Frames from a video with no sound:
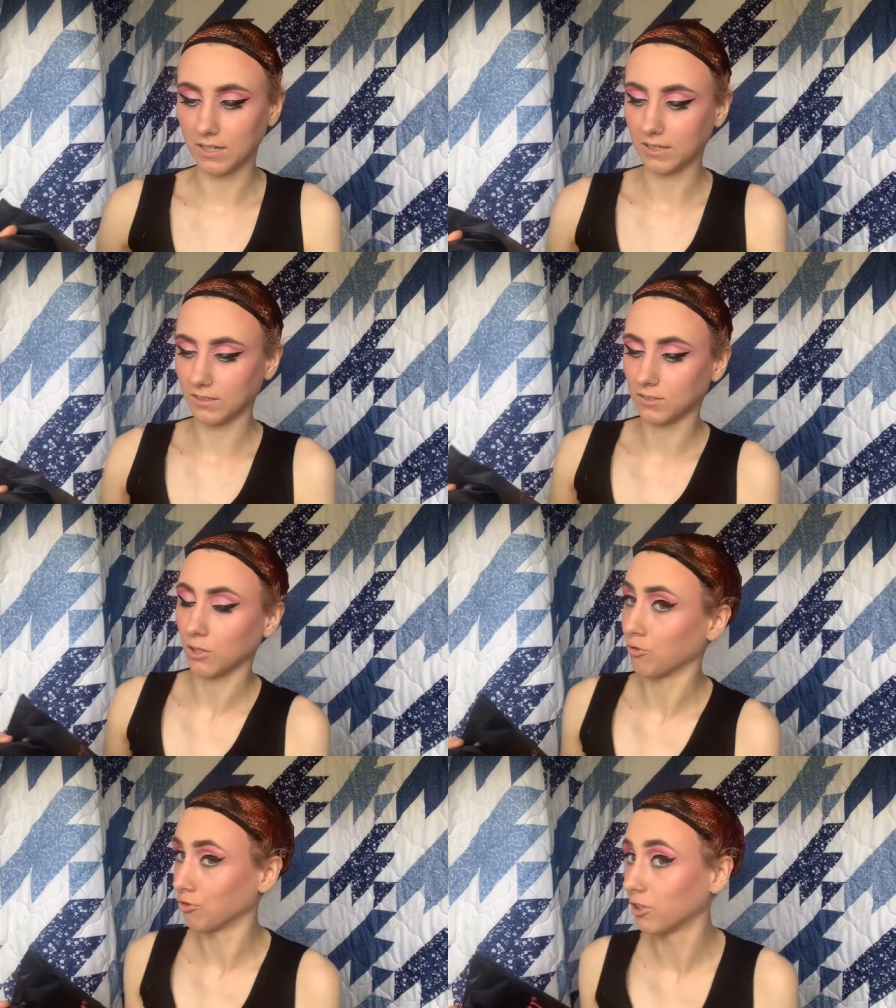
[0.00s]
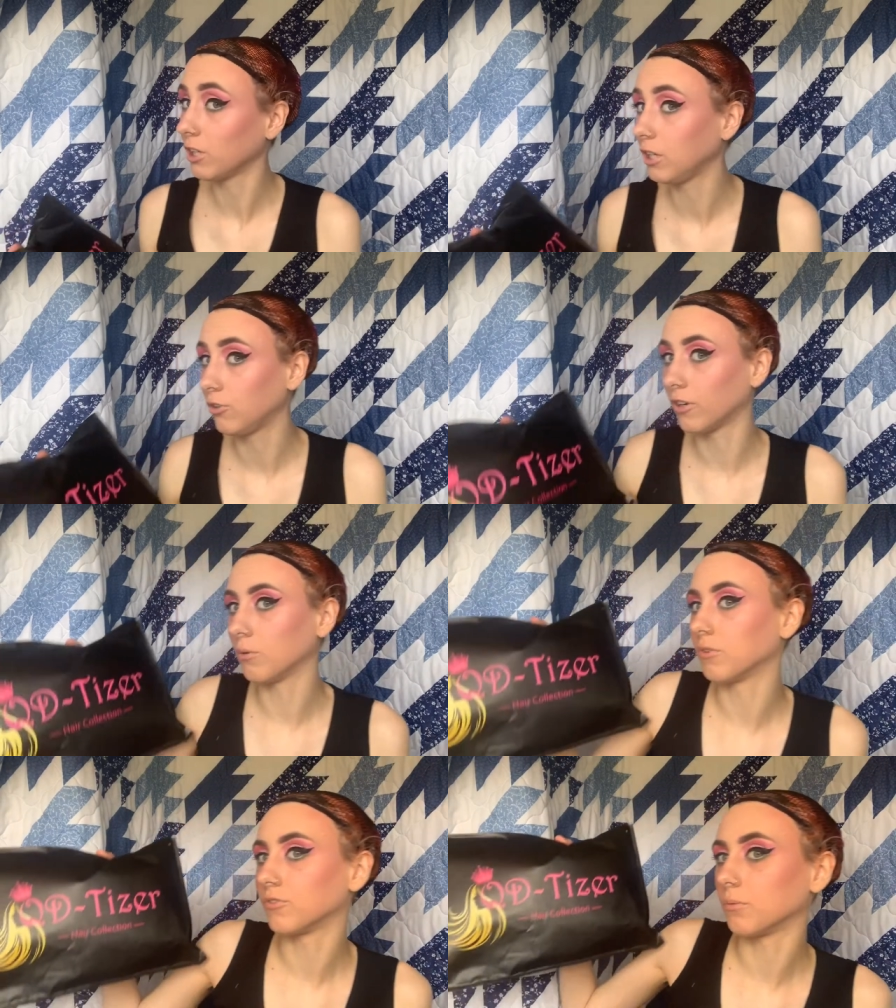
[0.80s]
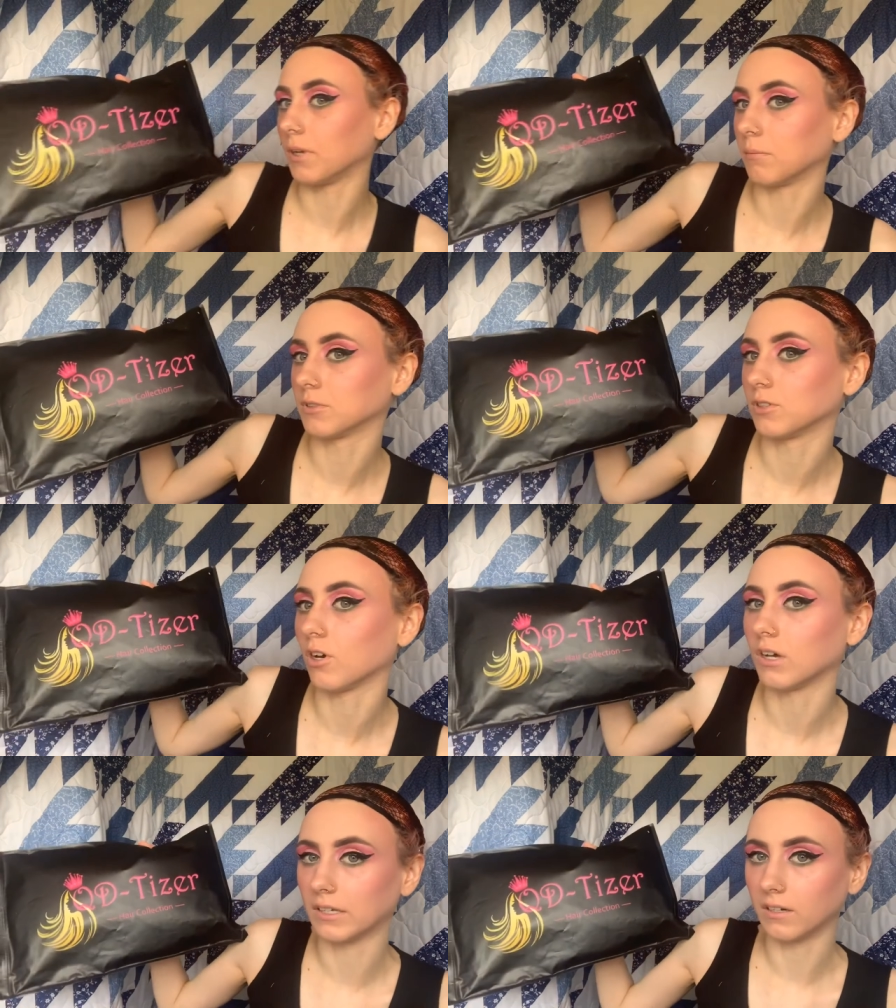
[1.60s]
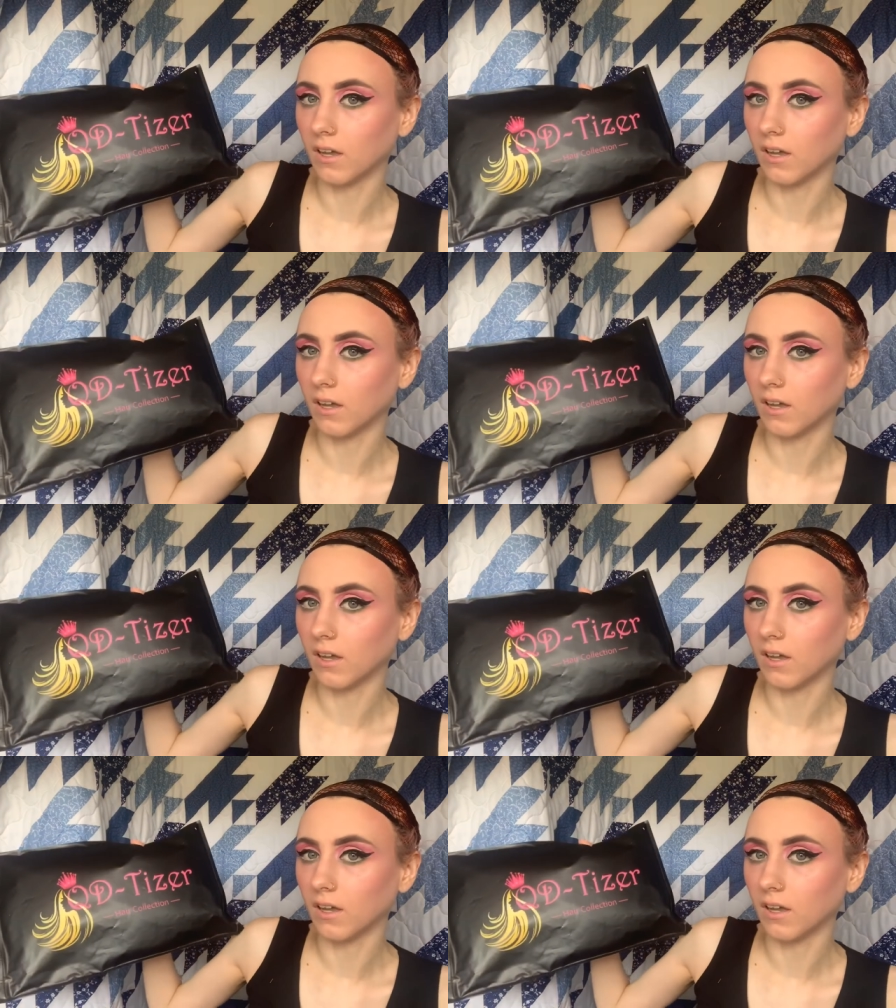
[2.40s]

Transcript: It is a really great one from Amazon.